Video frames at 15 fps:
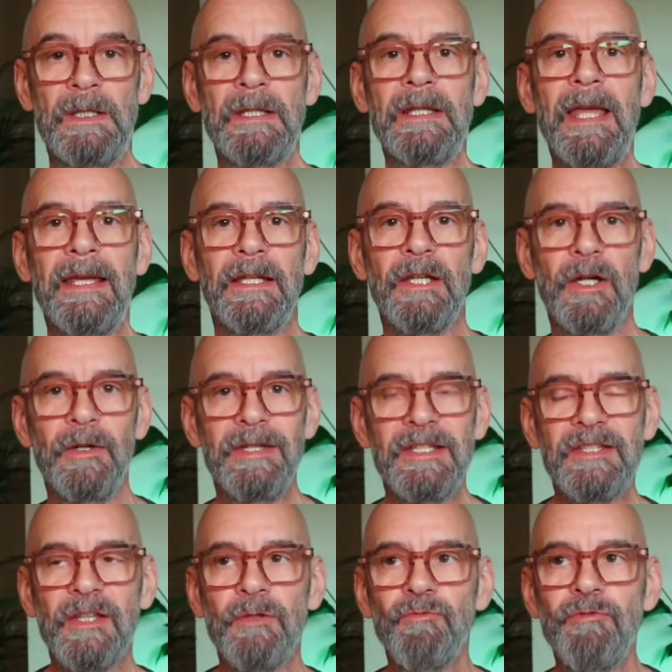Let go.
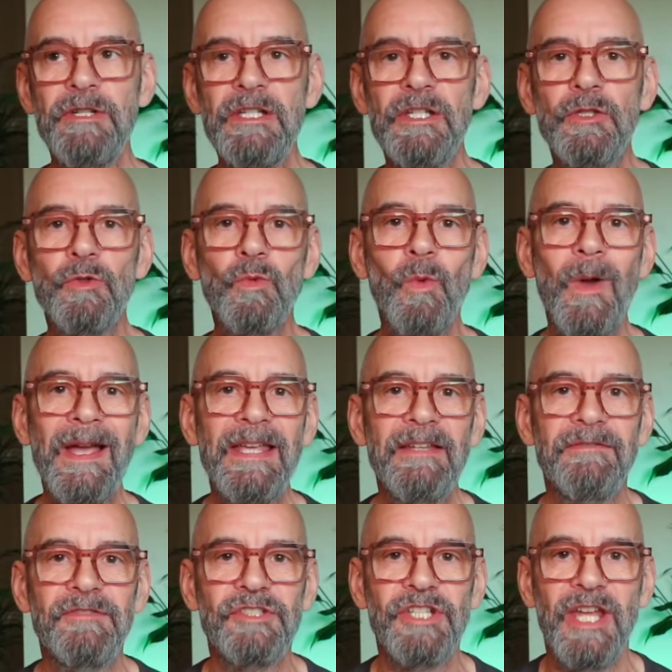It's a really good way
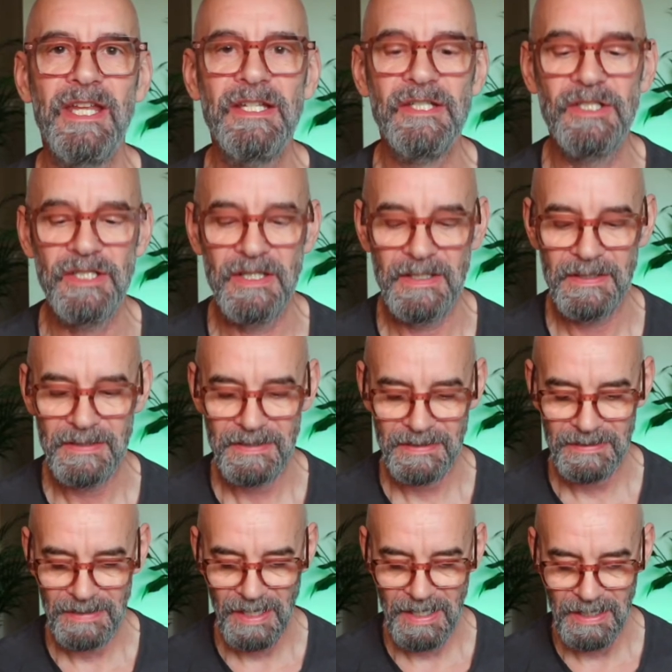of changing
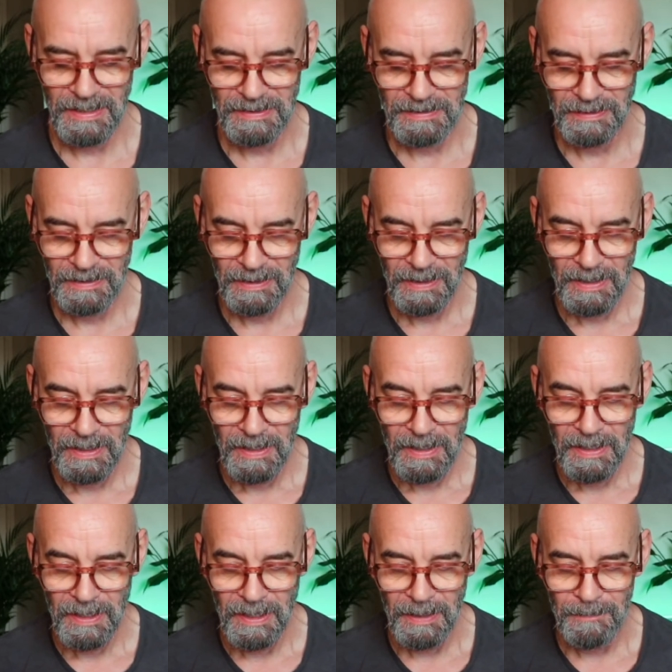state.
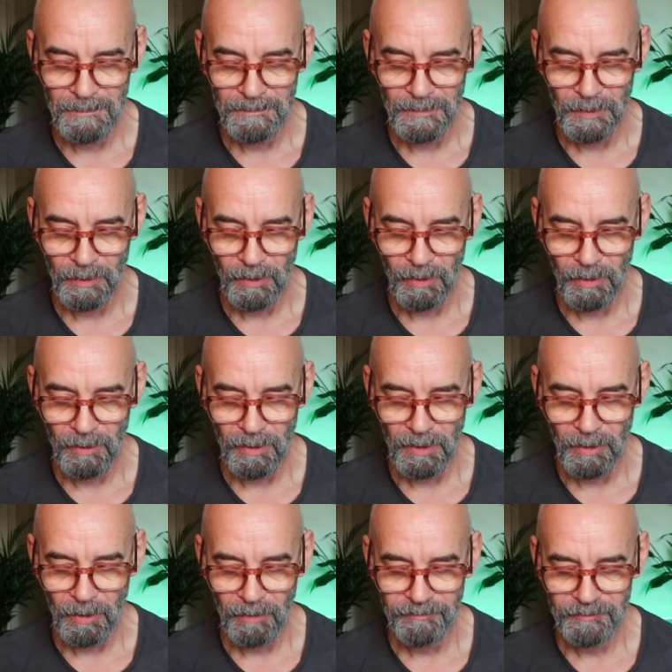
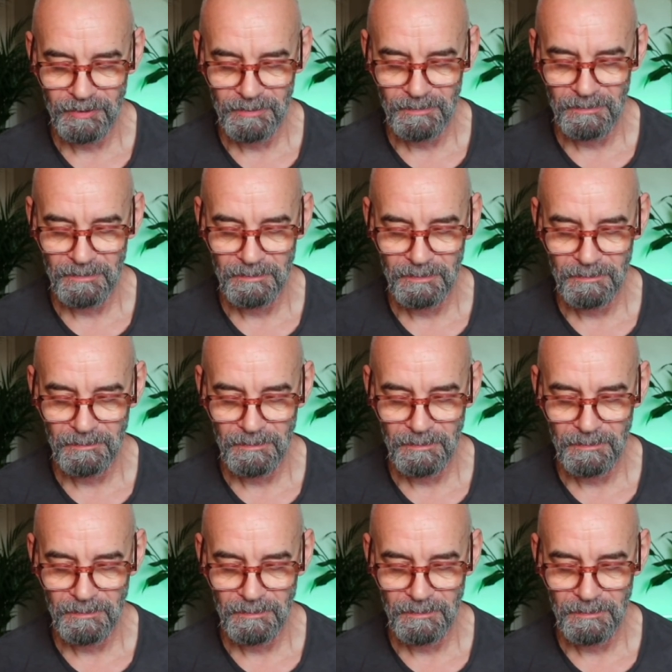Often